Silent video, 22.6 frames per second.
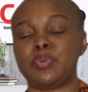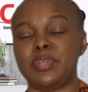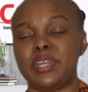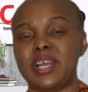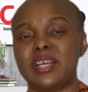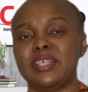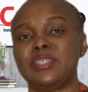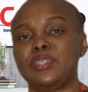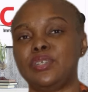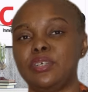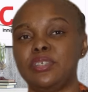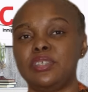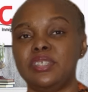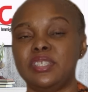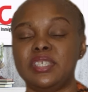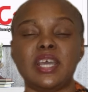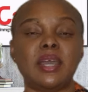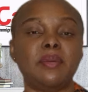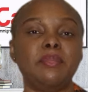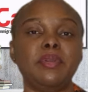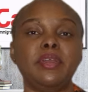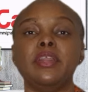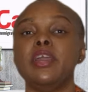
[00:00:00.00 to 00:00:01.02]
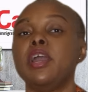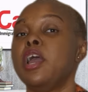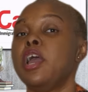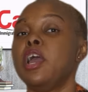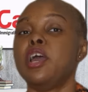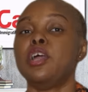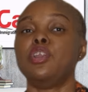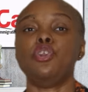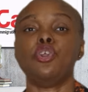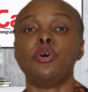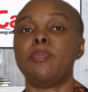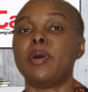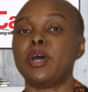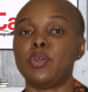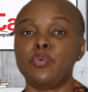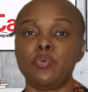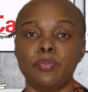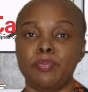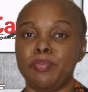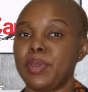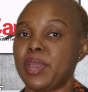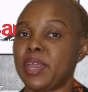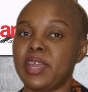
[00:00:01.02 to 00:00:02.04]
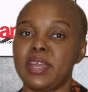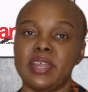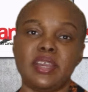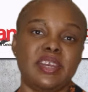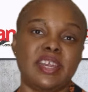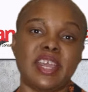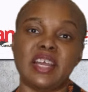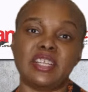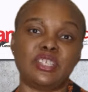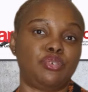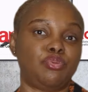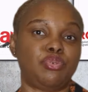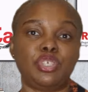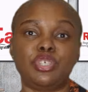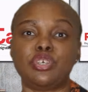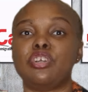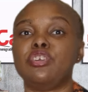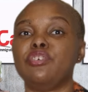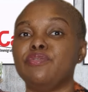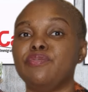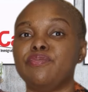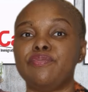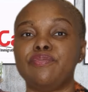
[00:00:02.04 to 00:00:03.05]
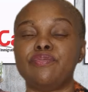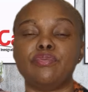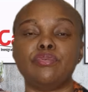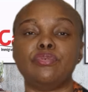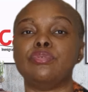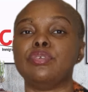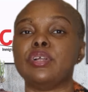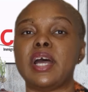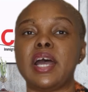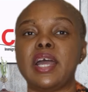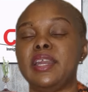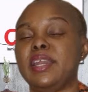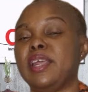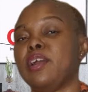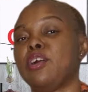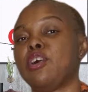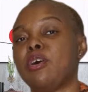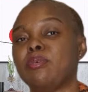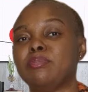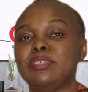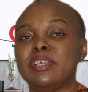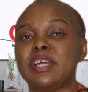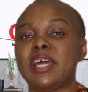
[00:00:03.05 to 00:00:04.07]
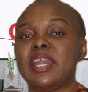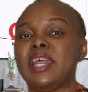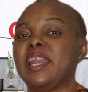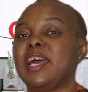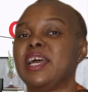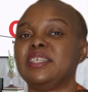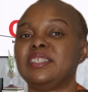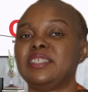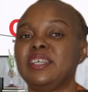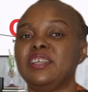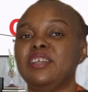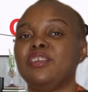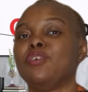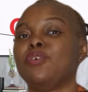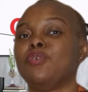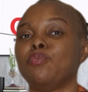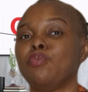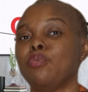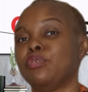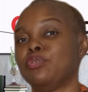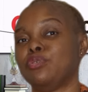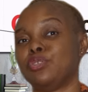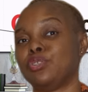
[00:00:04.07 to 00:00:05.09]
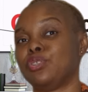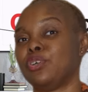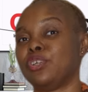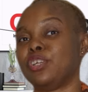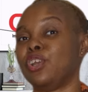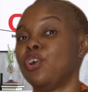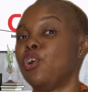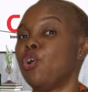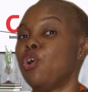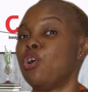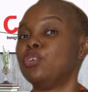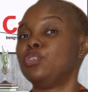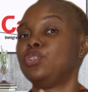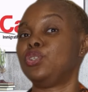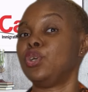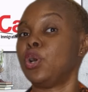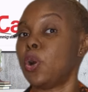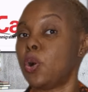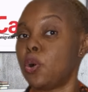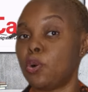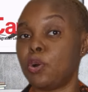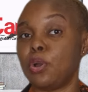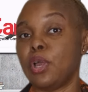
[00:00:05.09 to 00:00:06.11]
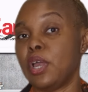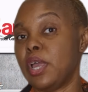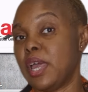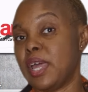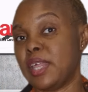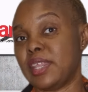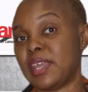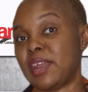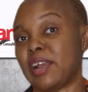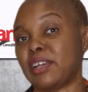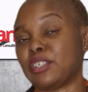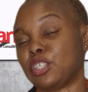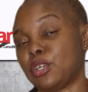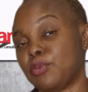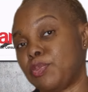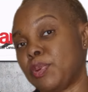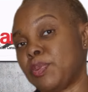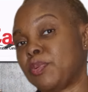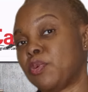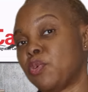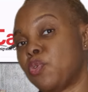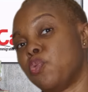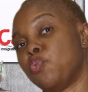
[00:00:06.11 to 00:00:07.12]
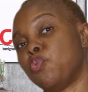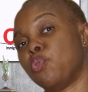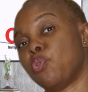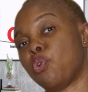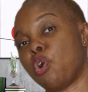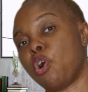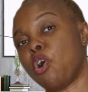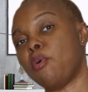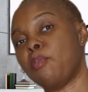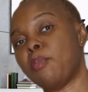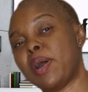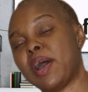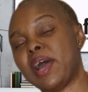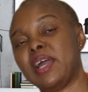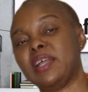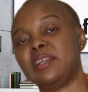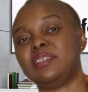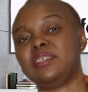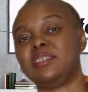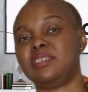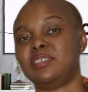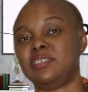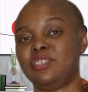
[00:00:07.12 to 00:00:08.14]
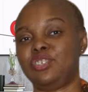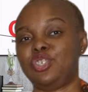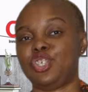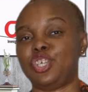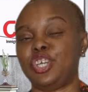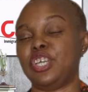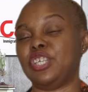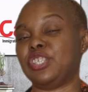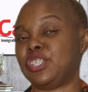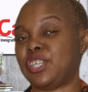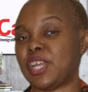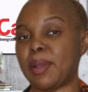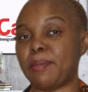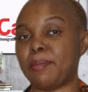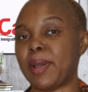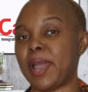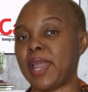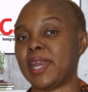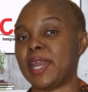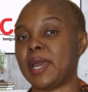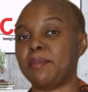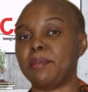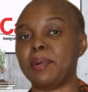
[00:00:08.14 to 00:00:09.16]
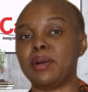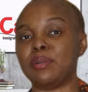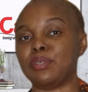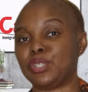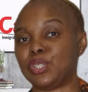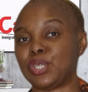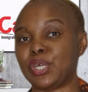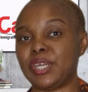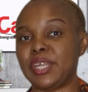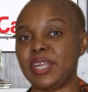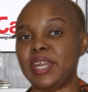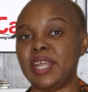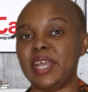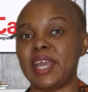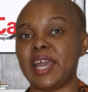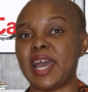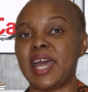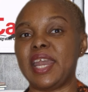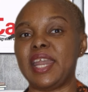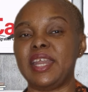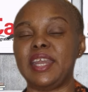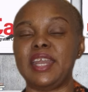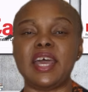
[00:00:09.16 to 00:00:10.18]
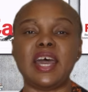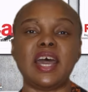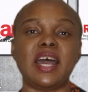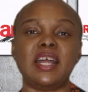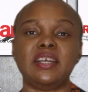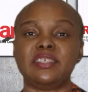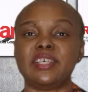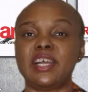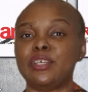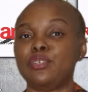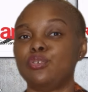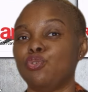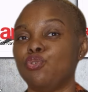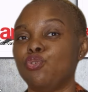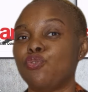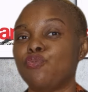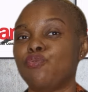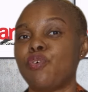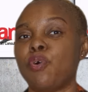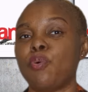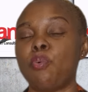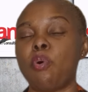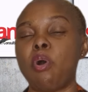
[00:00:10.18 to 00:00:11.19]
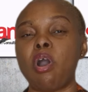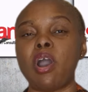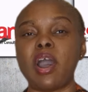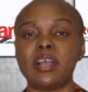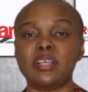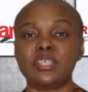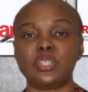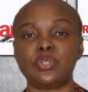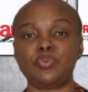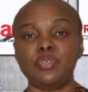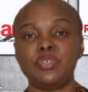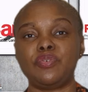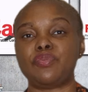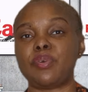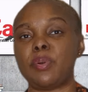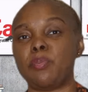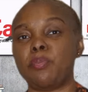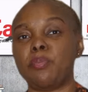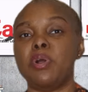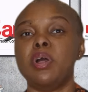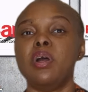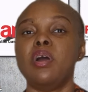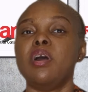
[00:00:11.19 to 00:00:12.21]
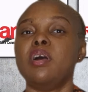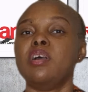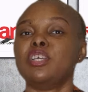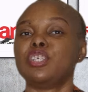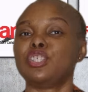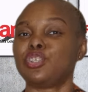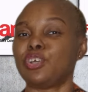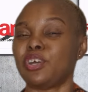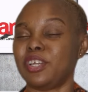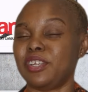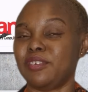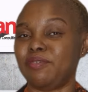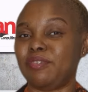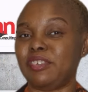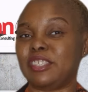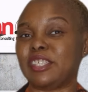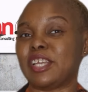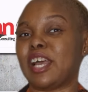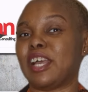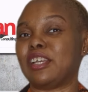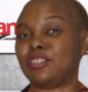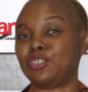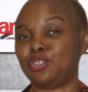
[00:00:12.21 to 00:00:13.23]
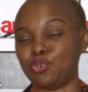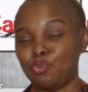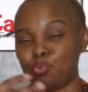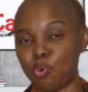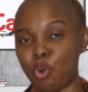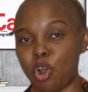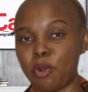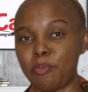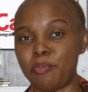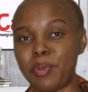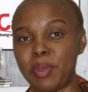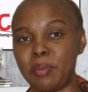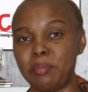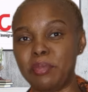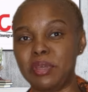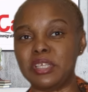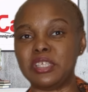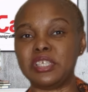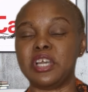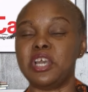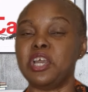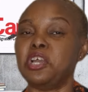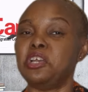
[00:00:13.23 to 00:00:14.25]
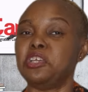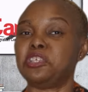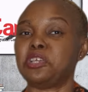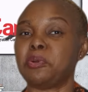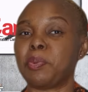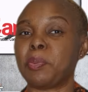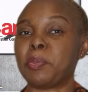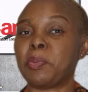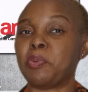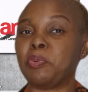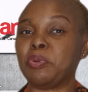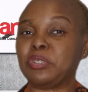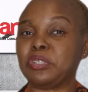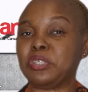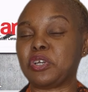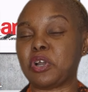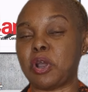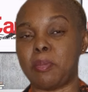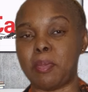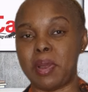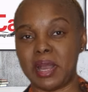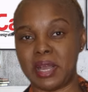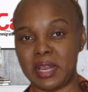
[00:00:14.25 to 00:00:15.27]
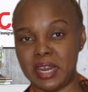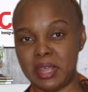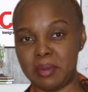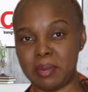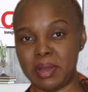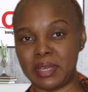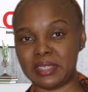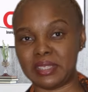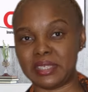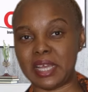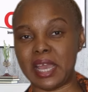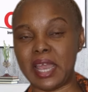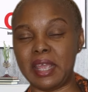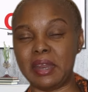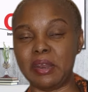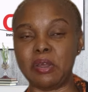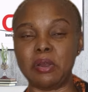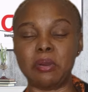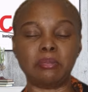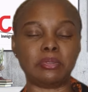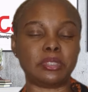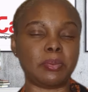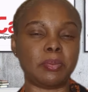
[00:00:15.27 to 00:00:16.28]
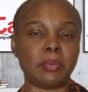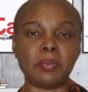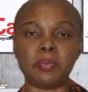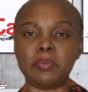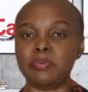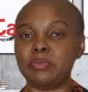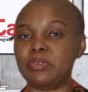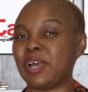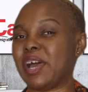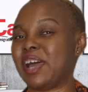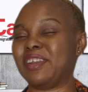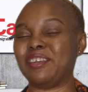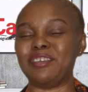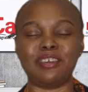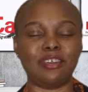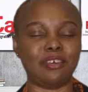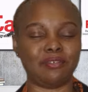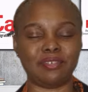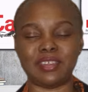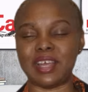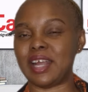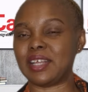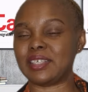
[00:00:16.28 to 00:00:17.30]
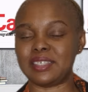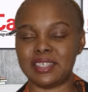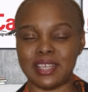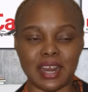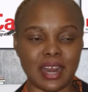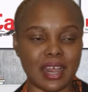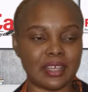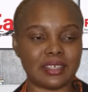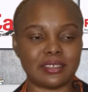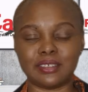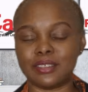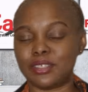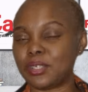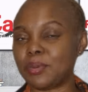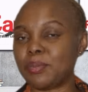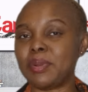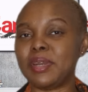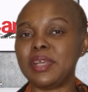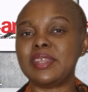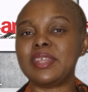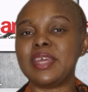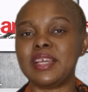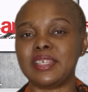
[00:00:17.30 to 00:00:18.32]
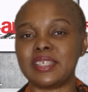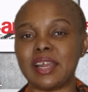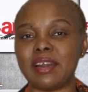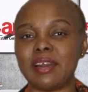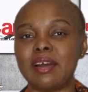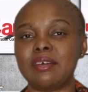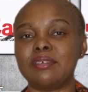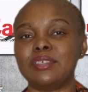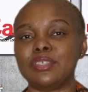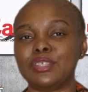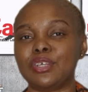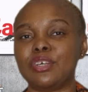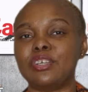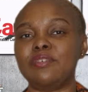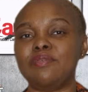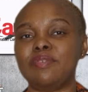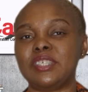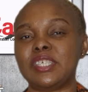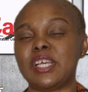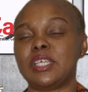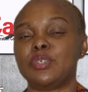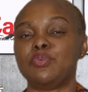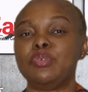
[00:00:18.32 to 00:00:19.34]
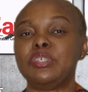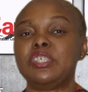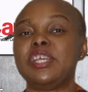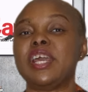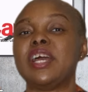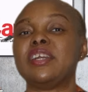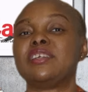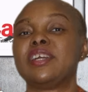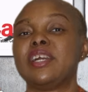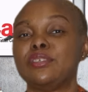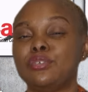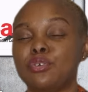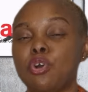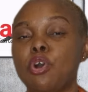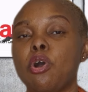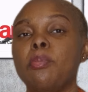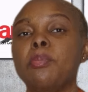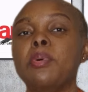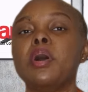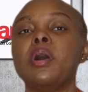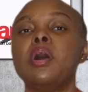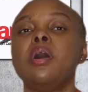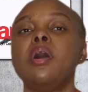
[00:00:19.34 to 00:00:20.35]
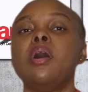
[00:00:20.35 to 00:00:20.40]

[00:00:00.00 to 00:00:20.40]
with their studies. I mean, nobody will pay their tuition in full and then come to Canada and say they don't want to study. Although there are some people who will come and change their mind about studying in Canada and try to look for work and switch from study visas to work permit. So people will still come and claim asylum. So people would, and all of that. There are so many things around the study visas which they are trying to call.